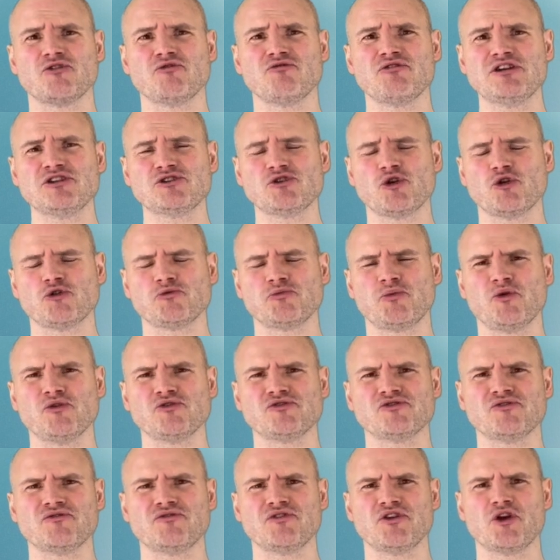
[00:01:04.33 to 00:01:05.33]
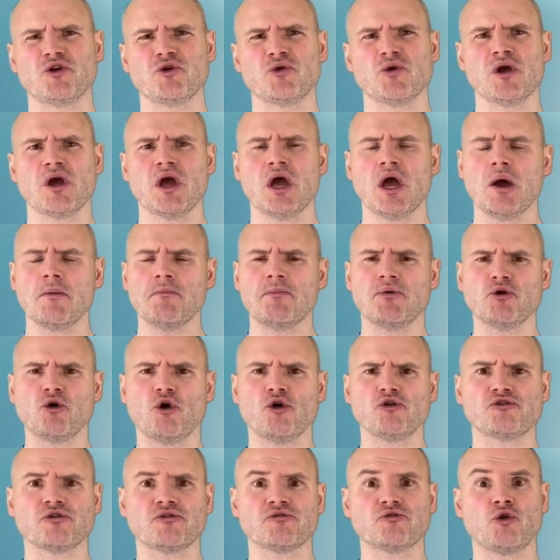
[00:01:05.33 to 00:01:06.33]
resource point of view, but
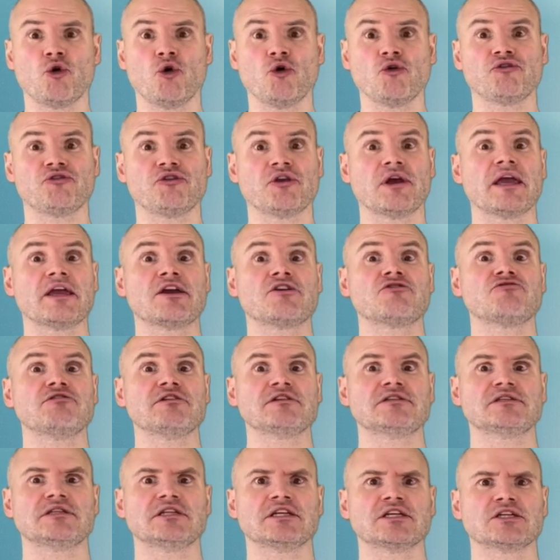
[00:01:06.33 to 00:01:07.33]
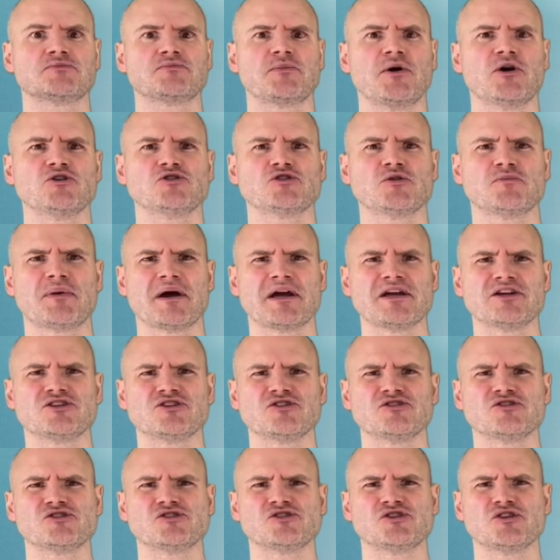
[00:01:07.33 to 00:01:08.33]
also of course increasingly expose the
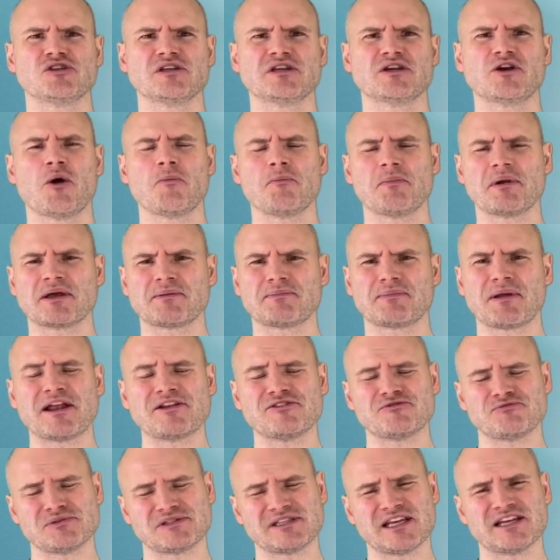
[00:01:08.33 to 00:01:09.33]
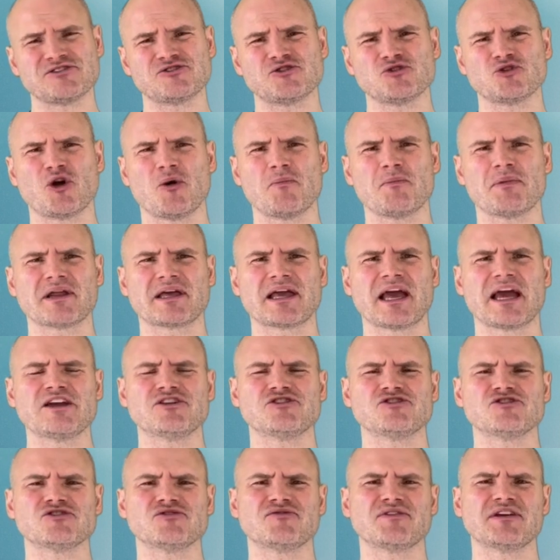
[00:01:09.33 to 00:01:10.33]
patients to the potential
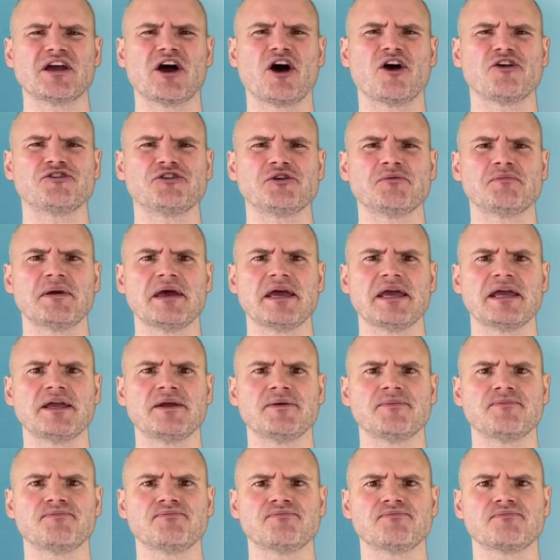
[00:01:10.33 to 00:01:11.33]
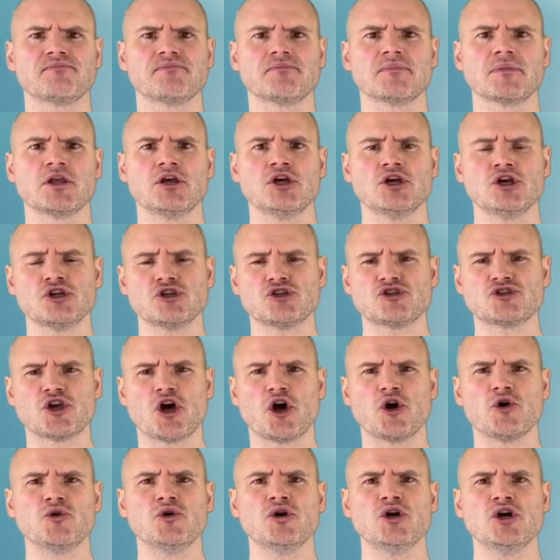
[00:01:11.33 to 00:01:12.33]
complications of ERCP.
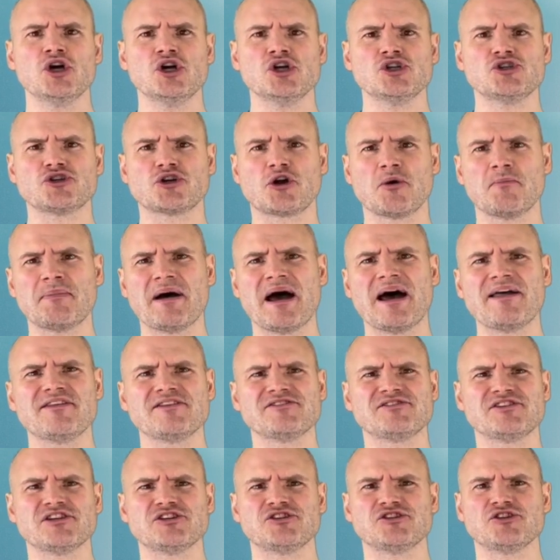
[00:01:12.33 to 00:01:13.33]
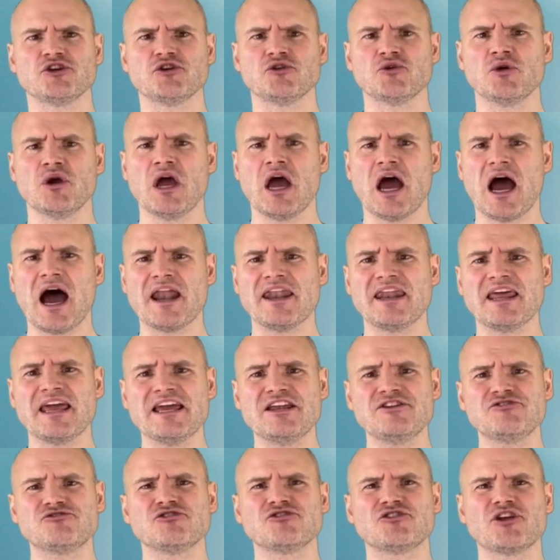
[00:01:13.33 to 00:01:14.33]
So, to combat this issue, an
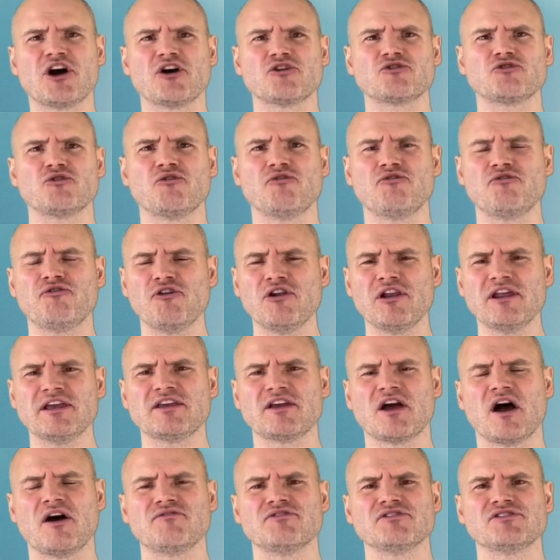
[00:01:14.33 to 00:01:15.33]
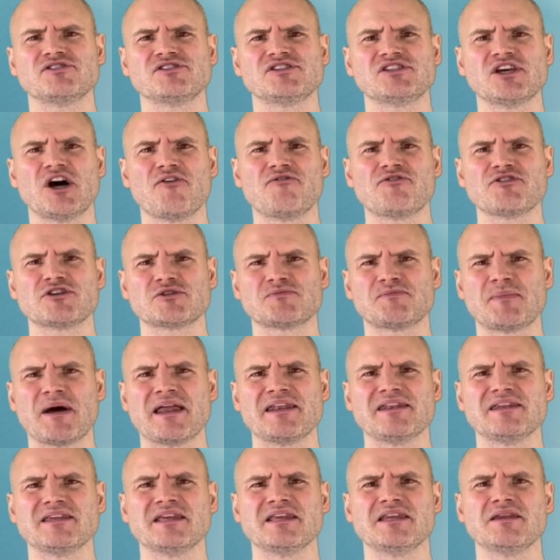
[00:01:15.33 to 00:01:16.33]
intraductal fully covered
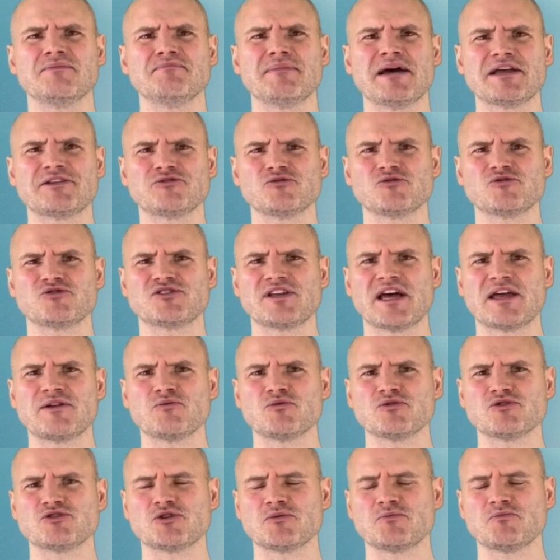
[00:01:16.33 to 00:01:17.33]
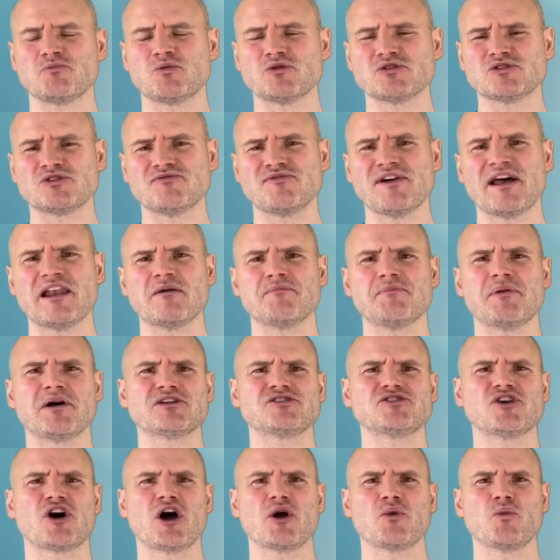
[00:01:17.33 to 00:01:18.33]
self-expanding metal stent was developed by
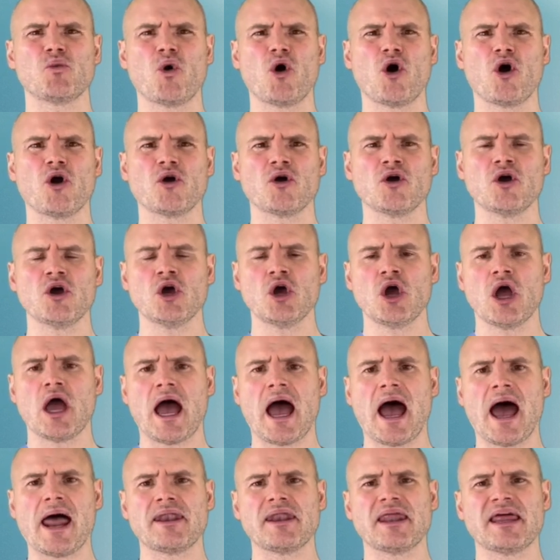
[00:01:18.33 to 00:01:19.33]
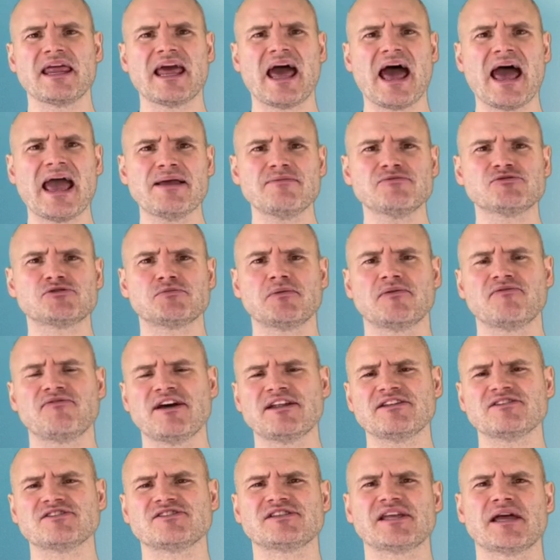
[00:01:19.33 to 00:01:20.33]
Taweoong, and it aims to
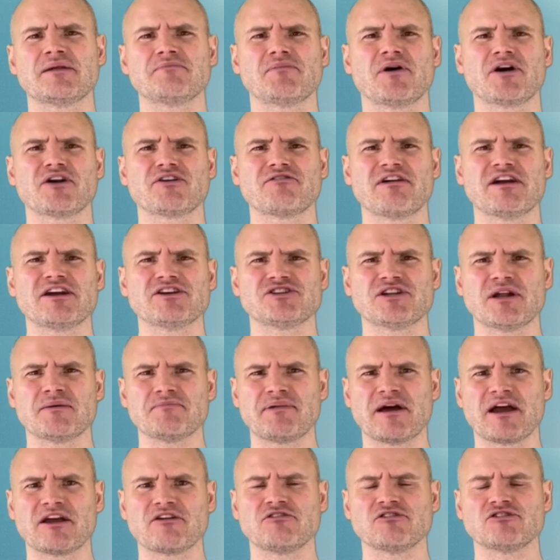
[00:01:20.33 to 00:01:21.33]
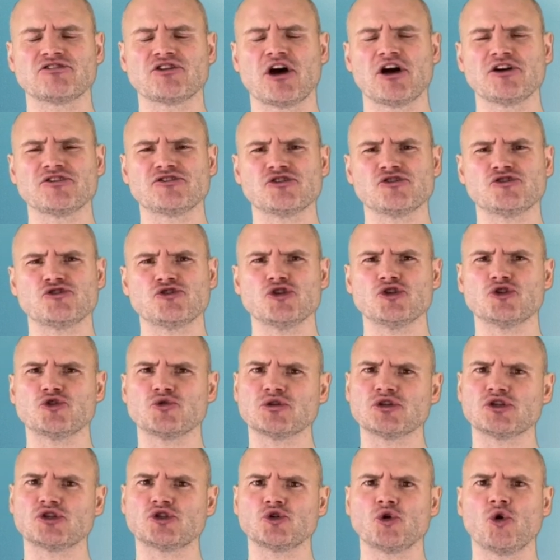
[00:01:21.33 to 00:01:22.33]
prevent stent migration and pancreatitis due to
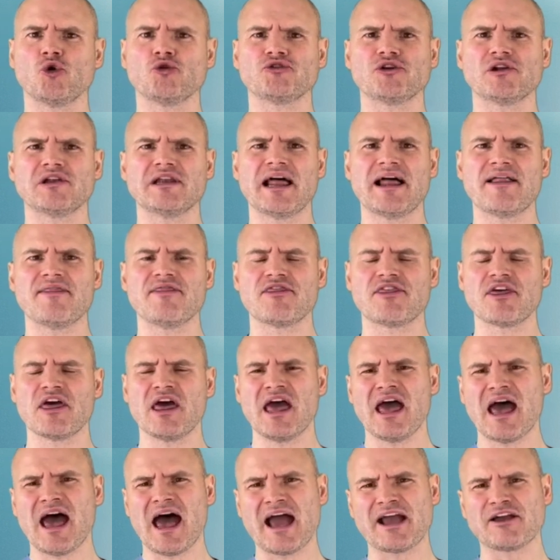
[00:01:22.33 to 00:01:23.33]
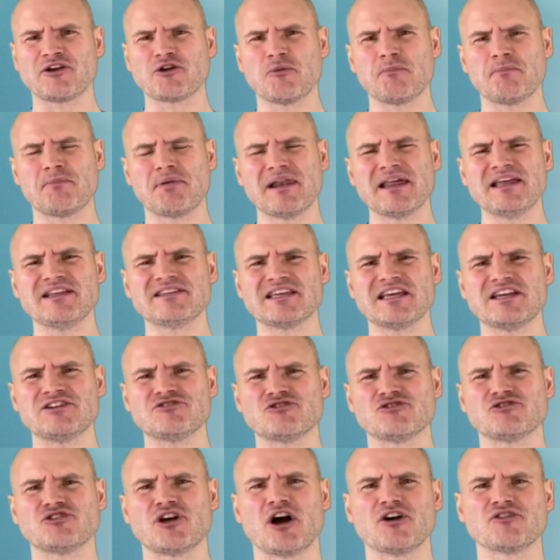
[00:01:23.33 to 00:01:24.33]
its shorter length and complete
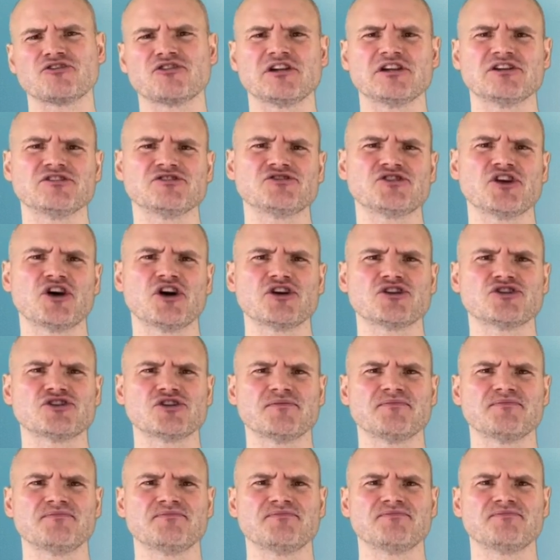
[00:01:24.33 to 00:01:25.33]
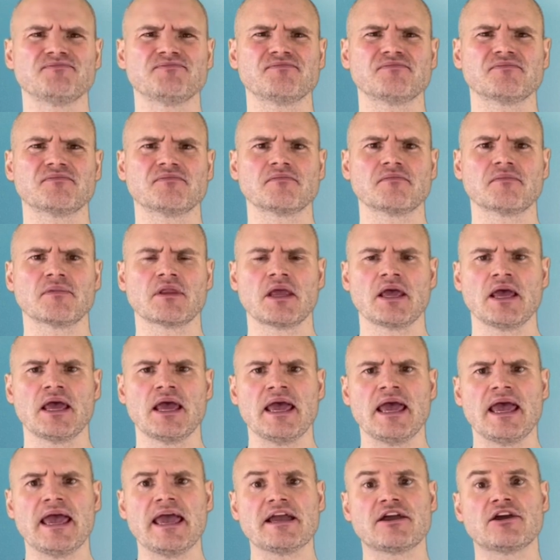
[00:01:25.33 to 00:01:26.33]
intraductal insertion.
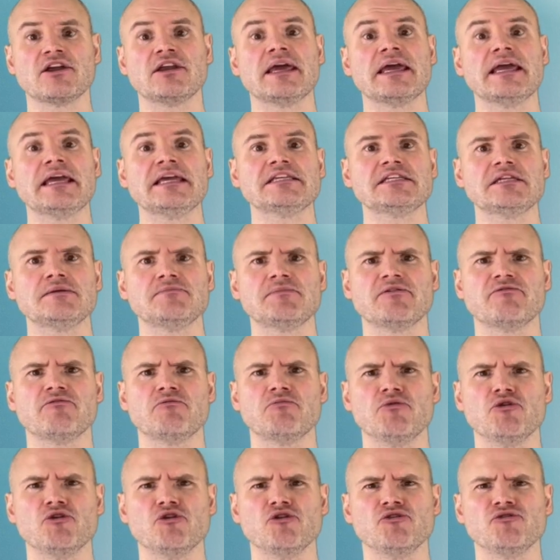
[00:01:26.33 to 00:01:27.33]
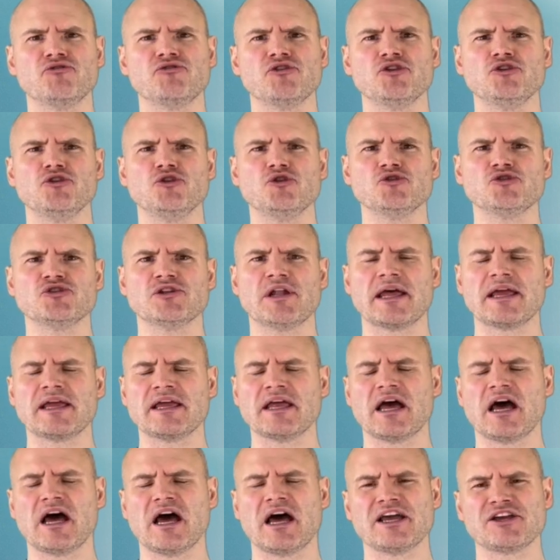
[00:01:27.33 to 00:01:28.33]
It can easily be removed using
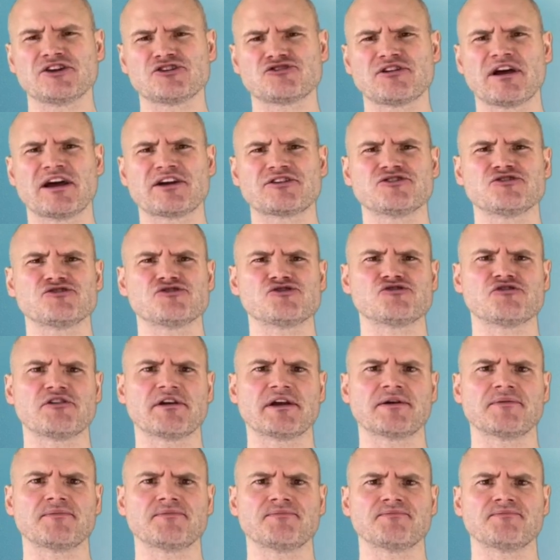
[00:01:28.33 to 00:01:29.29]
an extraction string.